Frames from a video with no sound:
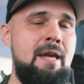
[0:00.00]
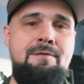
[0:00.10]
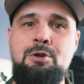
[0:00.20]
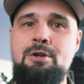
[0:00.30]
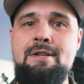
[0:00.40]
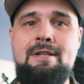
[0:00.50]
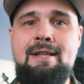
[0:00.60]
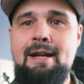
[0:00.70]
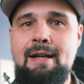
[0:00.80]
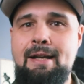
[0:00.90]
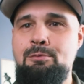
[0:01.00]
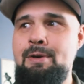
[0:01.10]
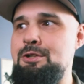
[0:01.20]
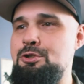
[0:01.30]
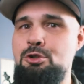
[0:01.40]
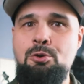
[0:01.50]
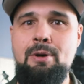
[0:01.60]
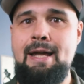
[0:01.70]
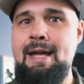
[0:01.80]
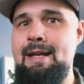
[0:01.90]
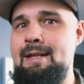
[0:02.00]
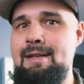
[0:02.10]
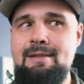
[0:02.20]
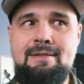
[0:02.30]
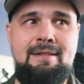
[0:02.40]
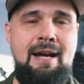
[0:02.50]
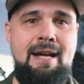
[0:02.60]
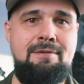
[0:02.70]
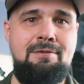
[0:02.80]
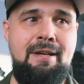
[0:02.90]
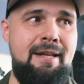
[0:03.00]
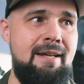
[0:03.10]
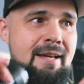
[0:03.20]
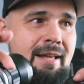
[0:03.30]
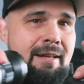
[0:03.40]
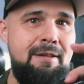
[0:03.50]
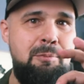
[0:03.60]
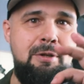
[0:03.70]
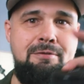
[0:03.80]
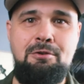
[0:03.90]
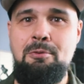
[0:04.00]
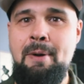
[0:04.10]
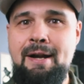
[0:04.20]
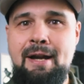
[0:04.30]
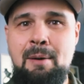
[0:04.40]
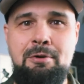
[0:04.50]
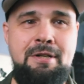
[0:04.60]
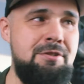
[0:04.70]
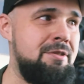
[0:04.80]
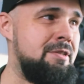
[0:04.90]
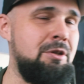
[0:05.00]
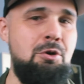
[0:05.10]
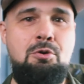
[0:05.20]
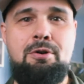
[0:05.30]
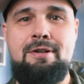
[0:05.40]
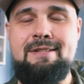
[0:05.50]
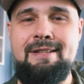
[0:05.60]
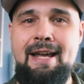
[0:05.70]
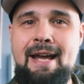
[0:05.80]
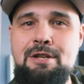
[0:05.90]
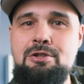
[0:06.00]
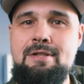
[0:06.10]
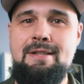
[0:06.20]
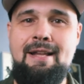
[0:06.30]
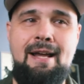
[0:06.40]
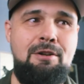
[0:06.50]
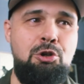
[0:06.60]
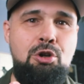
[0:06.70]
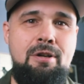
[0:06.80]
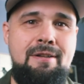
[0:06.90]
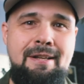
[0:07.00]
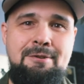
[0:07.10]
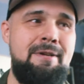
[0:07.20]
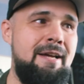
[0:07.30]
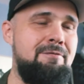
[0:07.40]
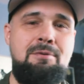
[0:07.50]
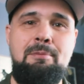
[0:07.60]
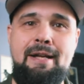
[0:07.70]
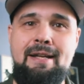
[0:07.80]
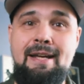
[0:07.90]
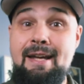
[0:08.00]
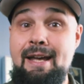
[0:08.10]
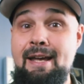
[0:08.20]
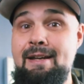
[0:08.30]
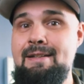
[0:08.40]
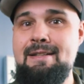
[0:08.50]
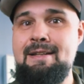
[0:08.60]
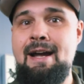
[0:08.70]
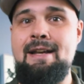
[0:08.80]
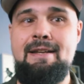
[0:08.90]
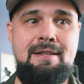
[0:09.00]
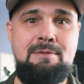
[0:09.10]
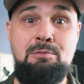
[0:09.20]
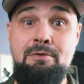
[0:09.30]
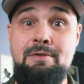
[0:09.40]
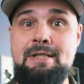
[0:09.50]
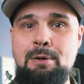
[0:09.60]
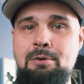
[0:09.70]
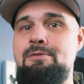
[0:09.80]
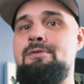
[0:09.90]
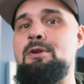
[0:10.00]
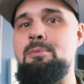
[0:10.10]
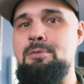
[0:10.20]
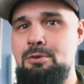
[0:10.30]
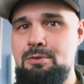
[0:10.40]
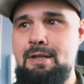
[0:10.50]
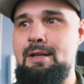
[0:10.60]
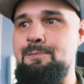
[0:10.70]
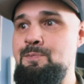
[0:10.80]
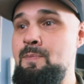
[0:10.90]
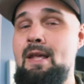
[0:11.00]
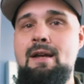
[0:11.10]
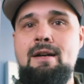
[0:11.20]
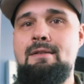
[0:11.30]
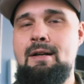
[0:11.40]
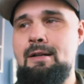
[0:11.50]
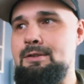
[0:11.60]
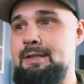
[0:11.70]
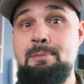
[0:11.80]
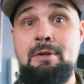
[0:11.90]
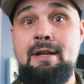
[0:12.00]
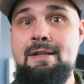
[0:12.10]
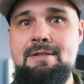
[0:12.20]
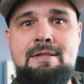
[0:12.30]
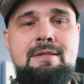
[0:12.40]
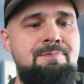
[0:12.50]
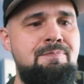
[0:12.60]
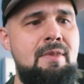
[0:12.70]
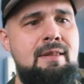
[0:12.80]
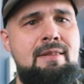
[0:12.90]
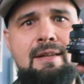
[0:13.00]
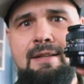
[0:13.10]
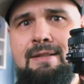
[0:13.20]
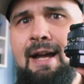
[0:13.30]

If you're into that like retro 80s kind of like a little bit of chromatic aberrations in the corners and the edges, and that look that you get from like 80s and 90s movies that were filmed using cinema lenses, this